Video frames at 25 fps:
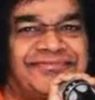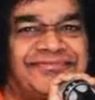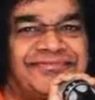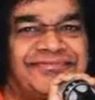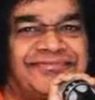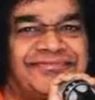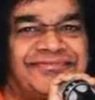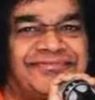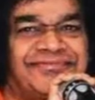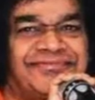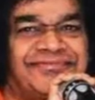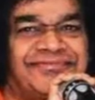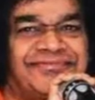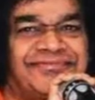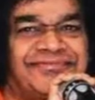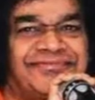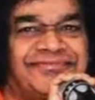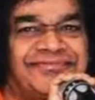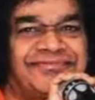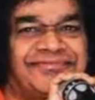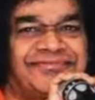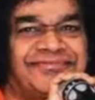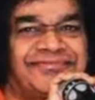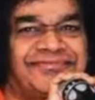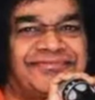
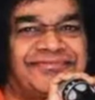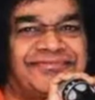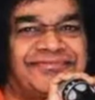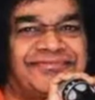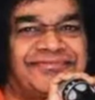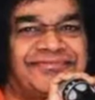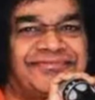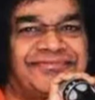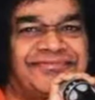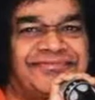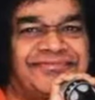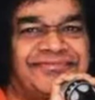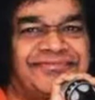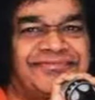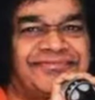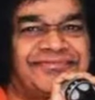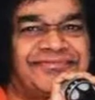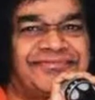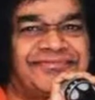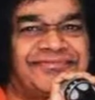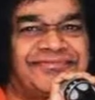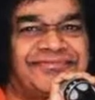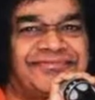(silence)